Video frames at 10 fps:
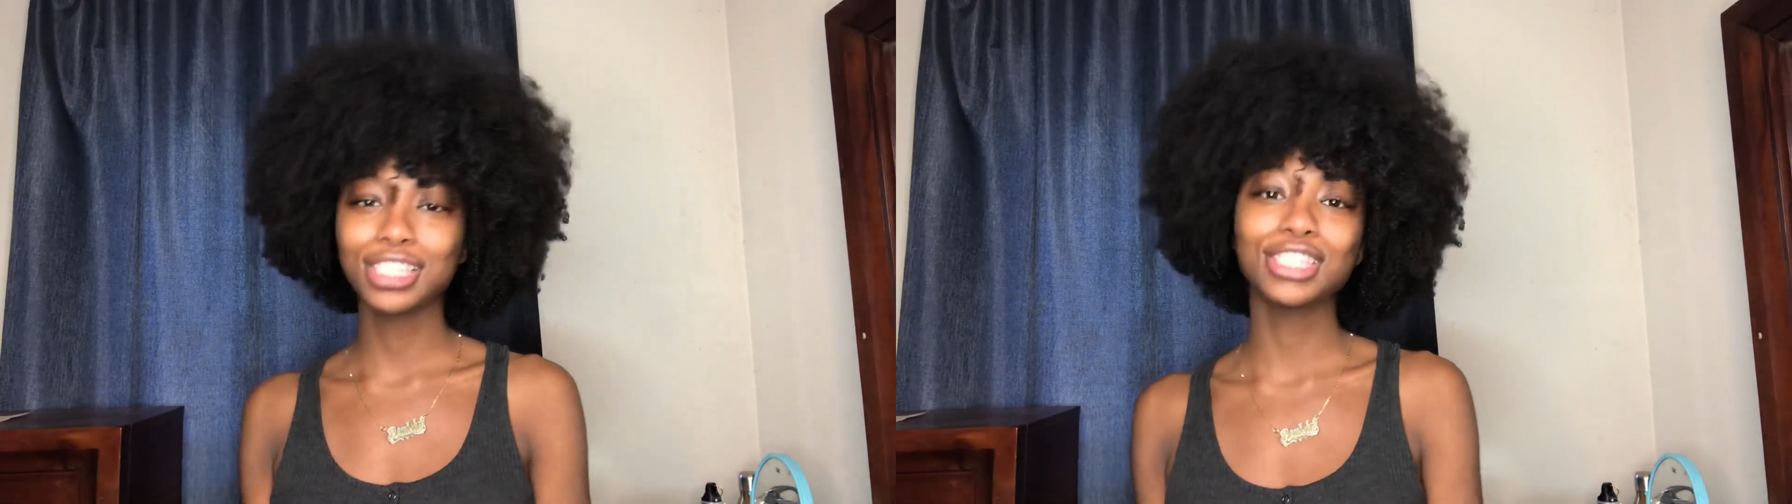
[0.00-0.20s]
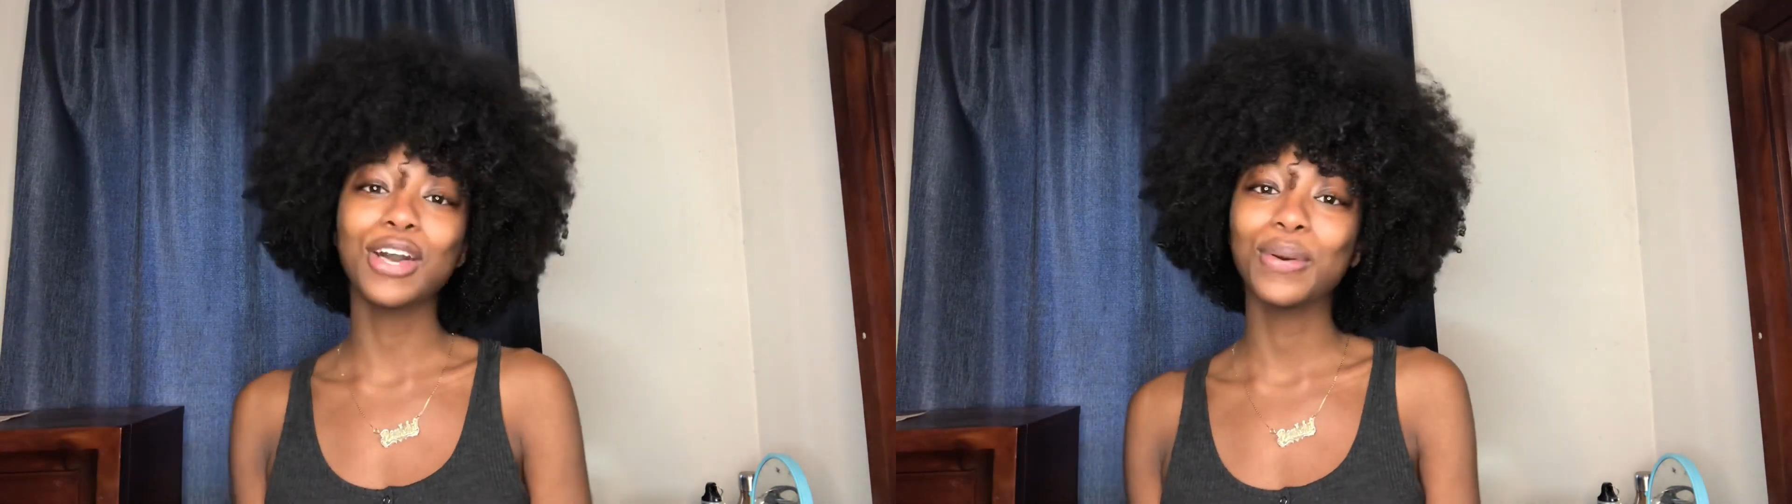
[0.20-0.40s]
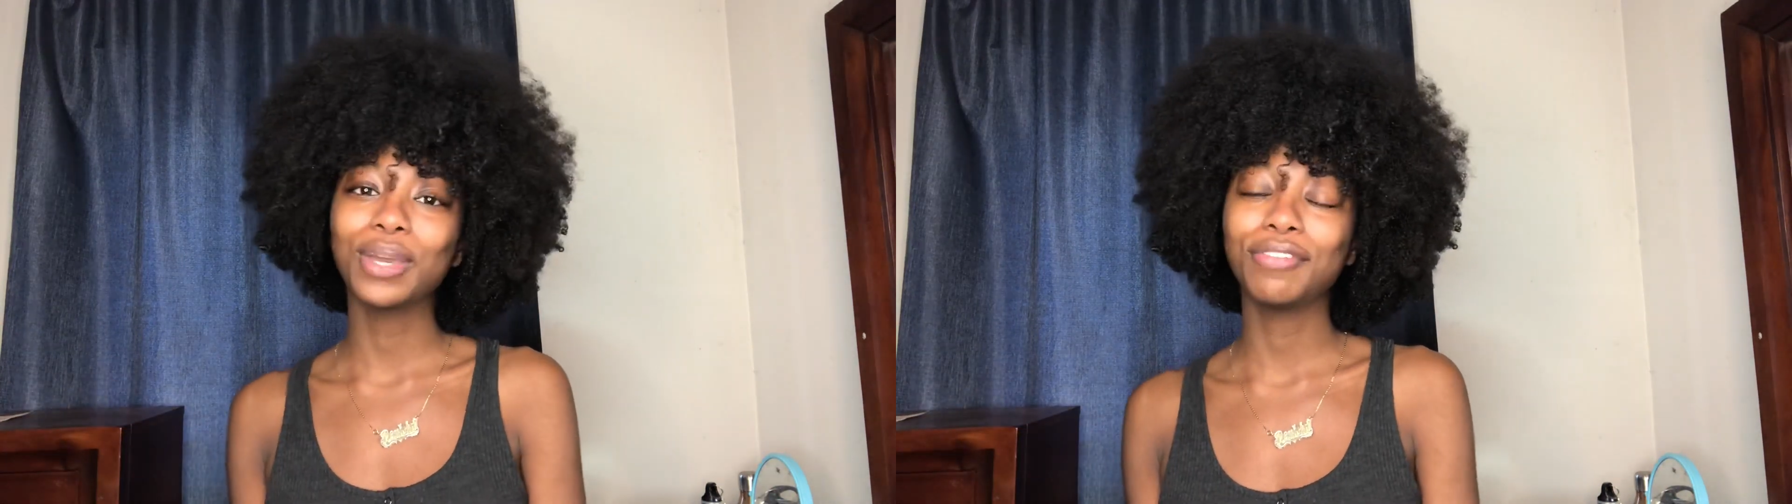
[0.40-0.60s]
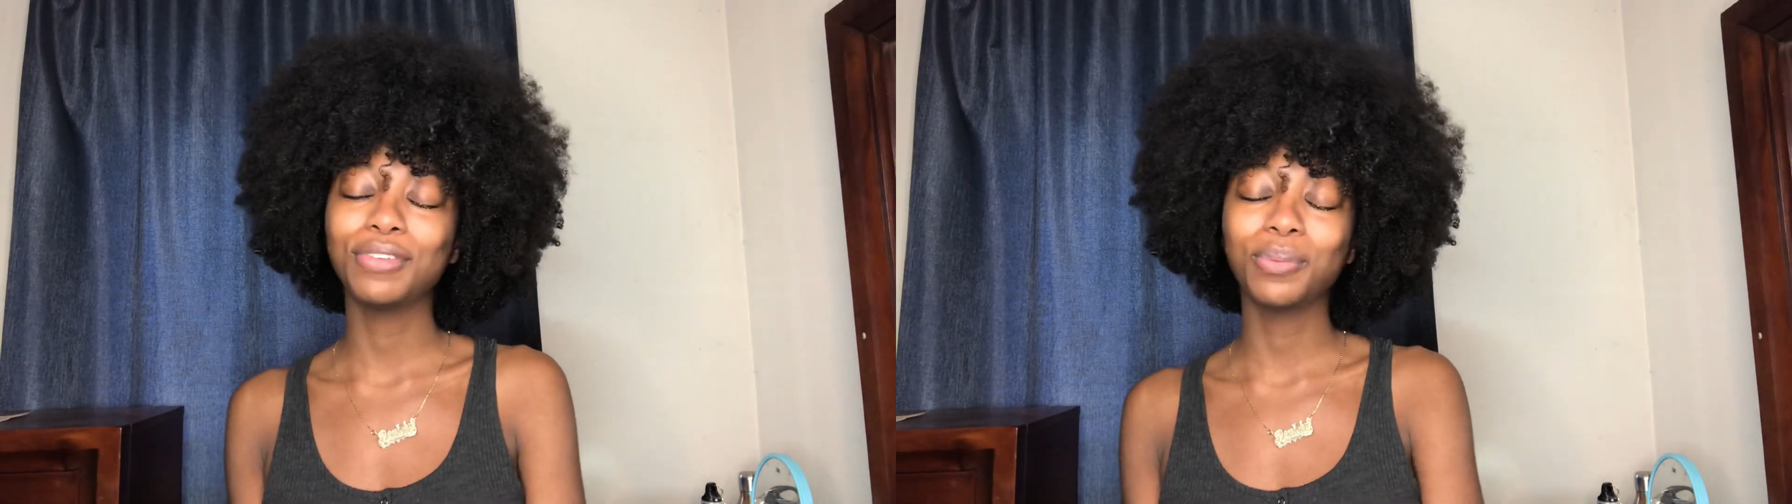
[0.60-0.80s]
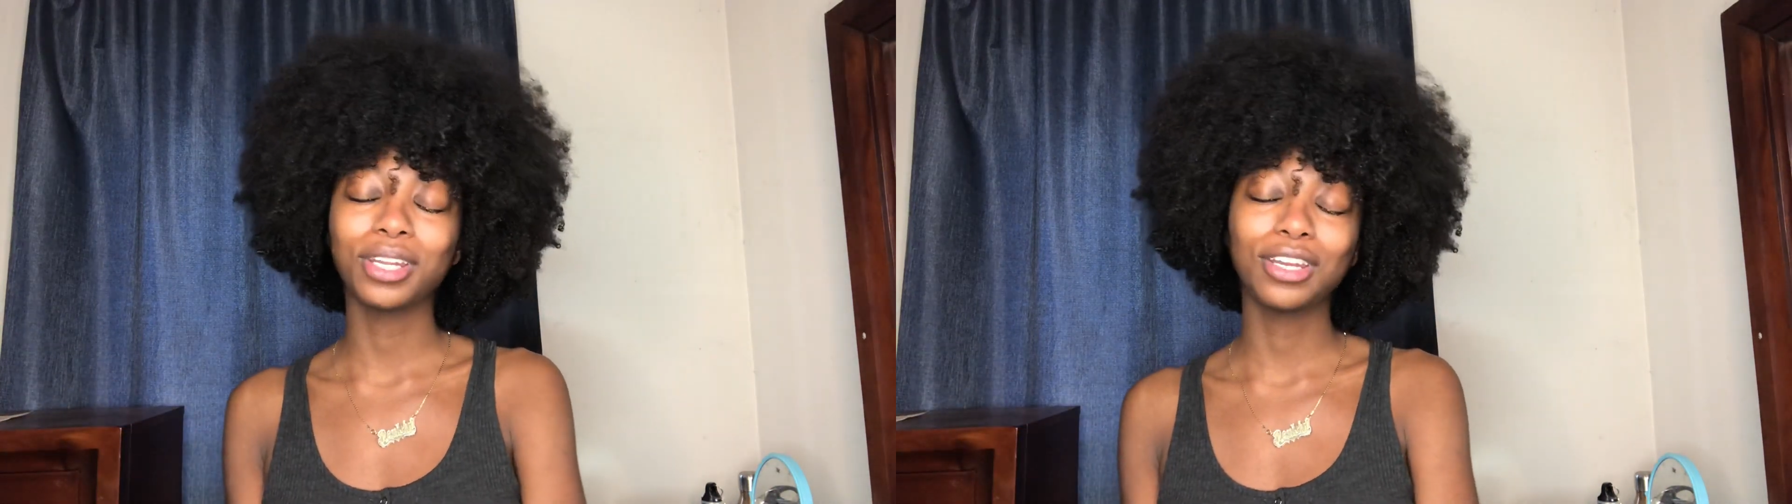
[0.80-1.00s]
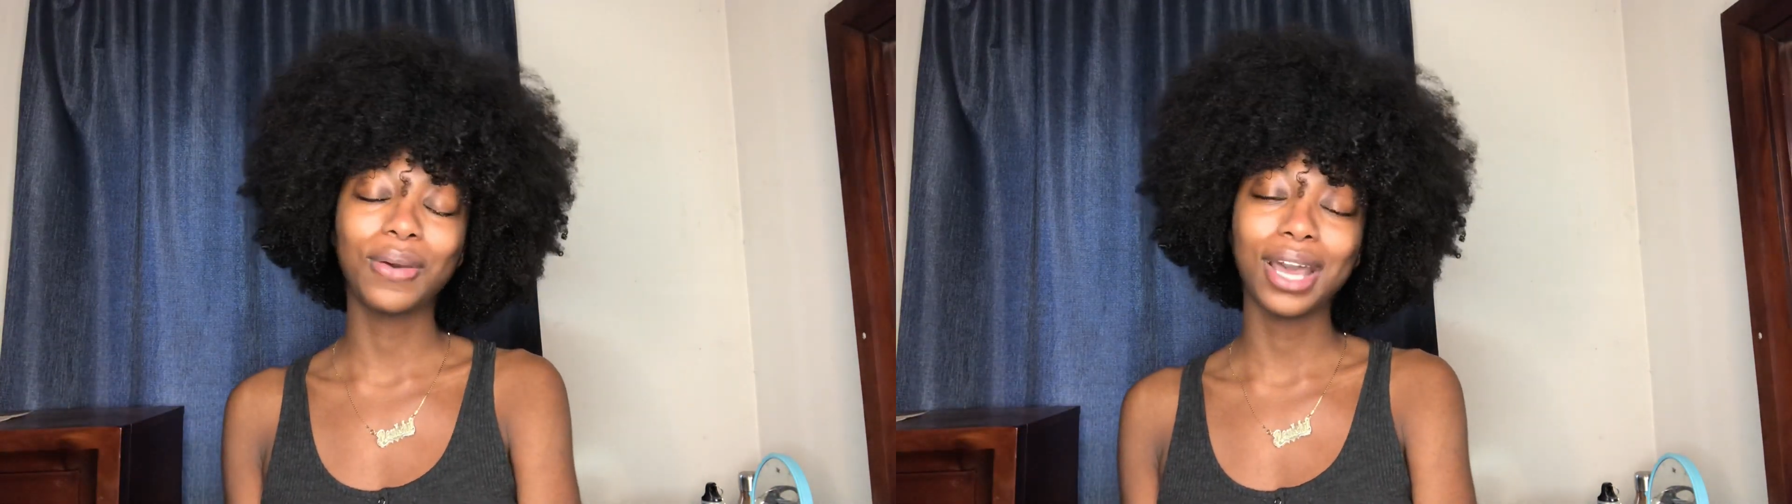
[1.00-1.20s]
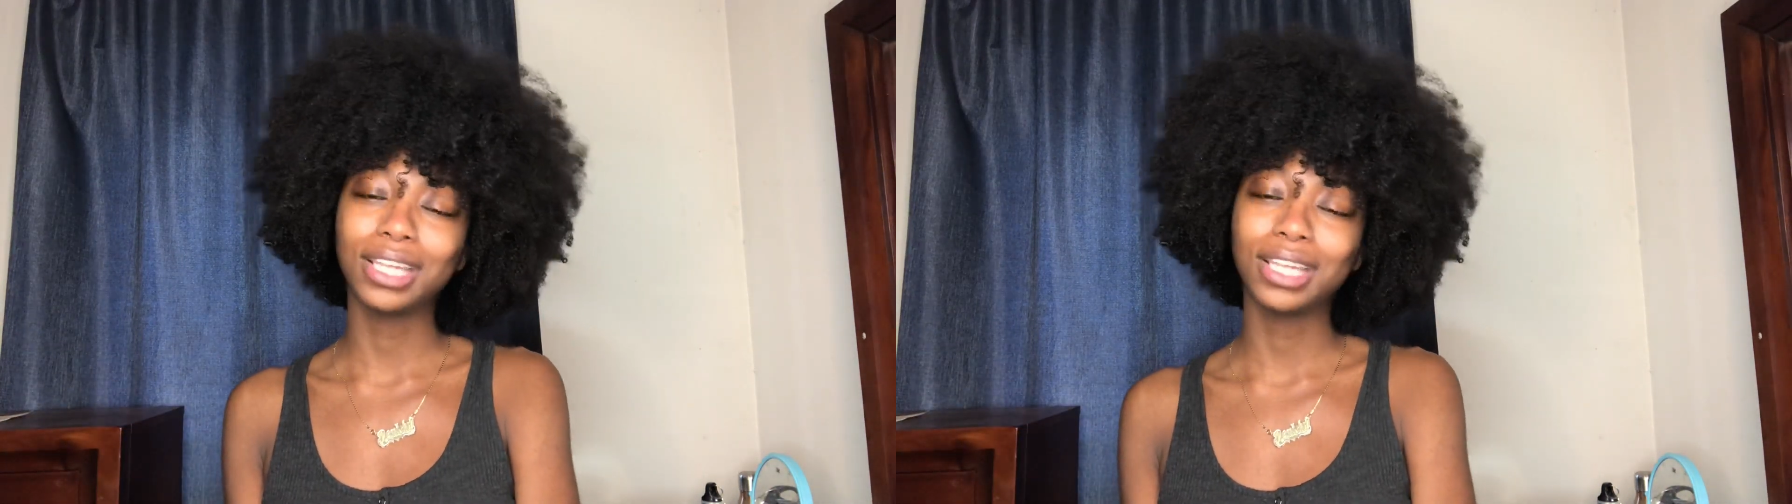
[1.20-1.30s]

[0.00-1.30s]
so if you want to know how I